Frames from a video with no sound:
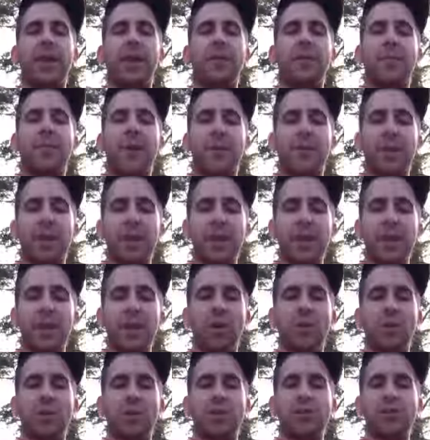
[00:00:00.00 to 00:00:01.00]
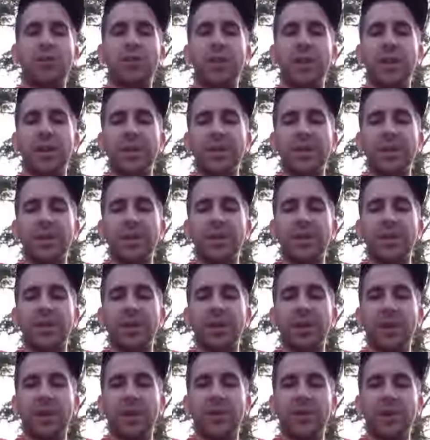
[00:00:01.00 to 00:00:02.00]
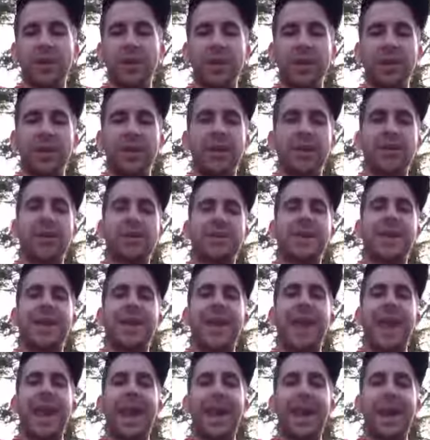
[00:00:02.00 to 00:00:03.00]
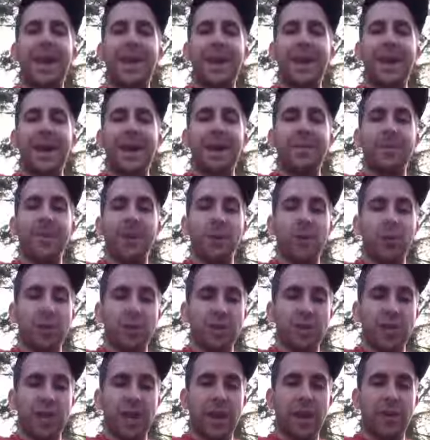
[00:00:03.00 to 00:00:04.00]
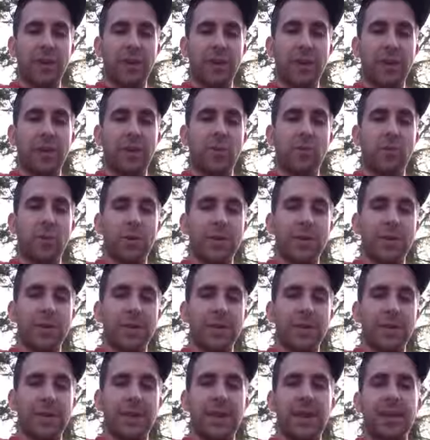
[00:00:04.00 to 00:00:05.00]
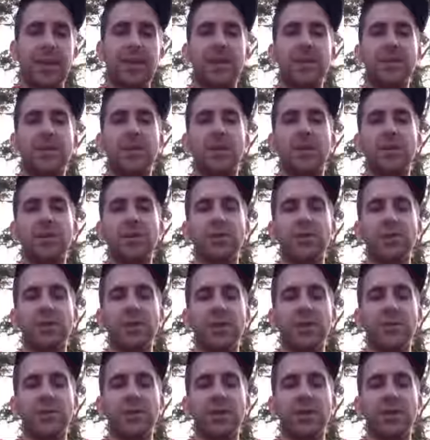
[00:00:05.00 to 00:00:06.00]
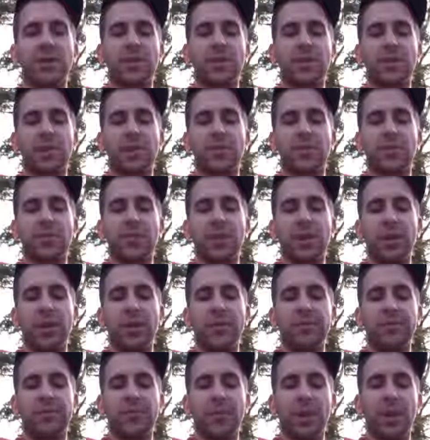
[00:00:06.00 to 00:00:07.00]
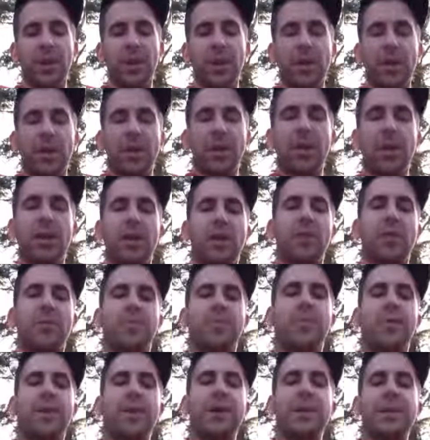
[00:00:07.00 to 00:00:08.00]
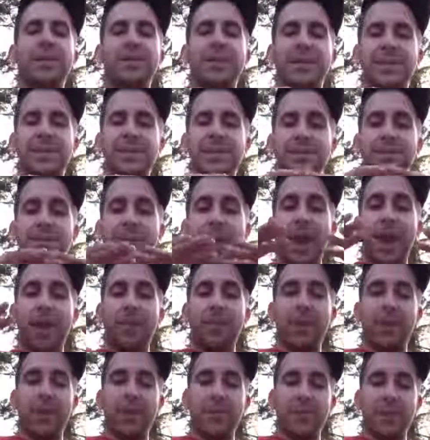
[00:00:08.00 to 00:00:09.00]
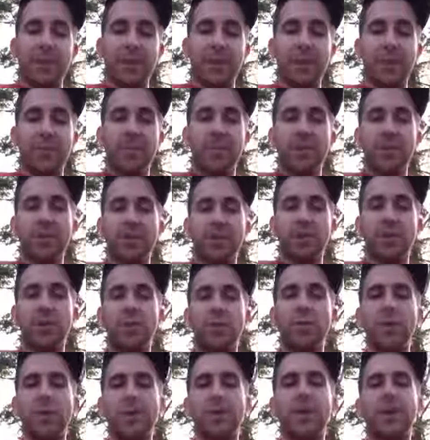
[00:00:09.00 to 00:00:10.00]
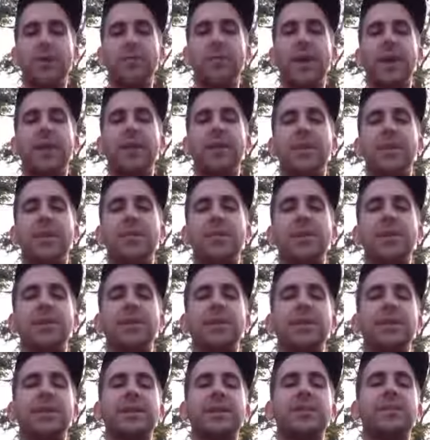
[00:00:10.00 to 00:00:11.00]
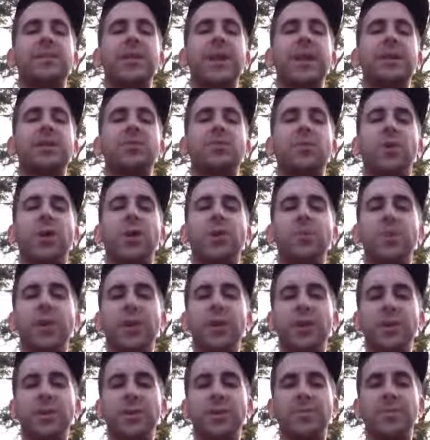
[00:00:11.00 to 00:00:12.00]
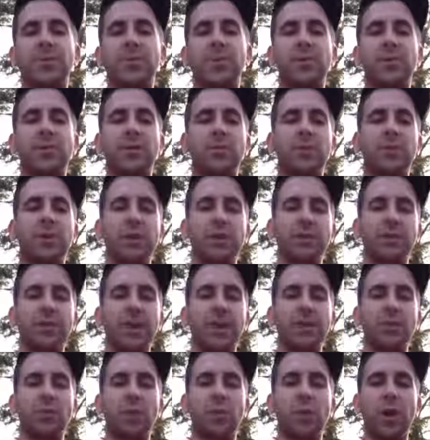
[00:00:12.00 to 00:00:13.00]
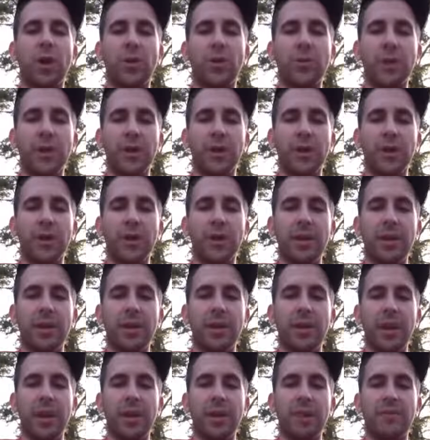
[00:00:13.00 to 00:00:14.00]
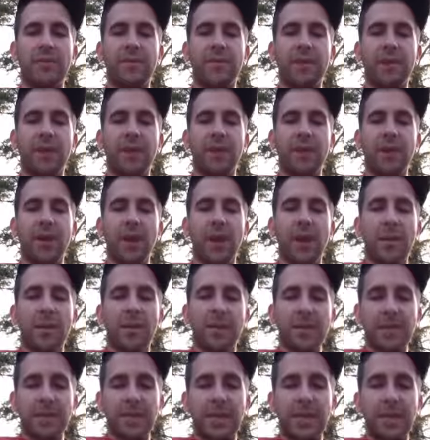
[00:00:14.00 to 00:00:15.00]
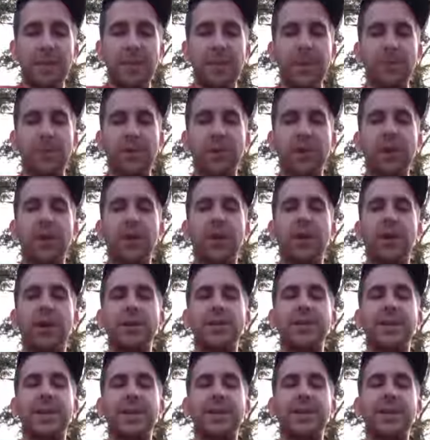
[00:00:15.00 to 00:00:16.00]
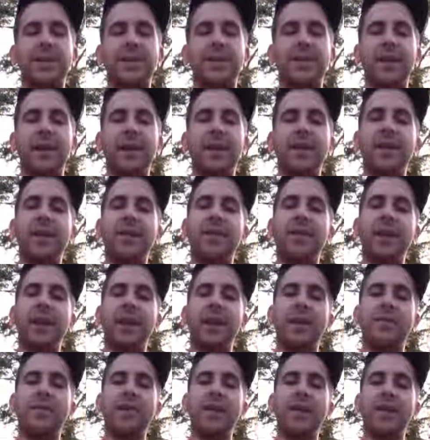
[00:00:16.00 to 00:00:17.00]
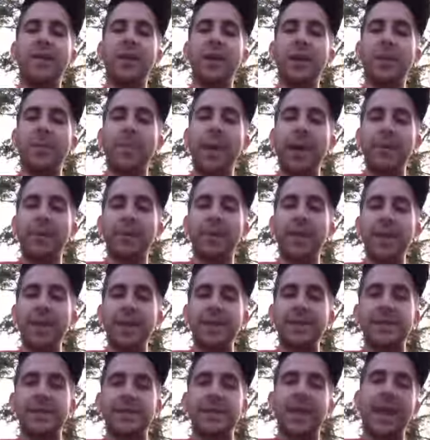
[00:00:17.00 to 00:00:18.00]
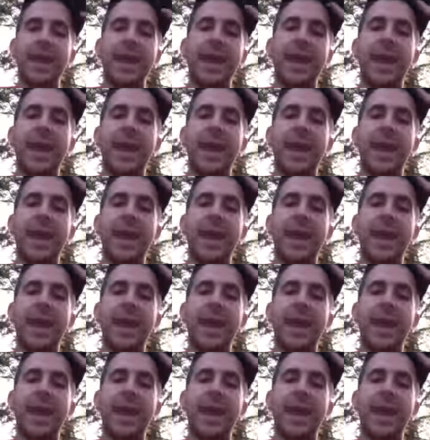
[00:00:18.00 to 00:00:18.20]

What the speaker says: Both Indio and Coachella sum to 33, just like Anaheim in Orange County, where Disneyland is, also sums to 33. The point is this mapping of the numbers and doing things by the numbers, it expands well beyond sports. It expands well beyond the NFL. But to keep it within context of the NFL, think about this.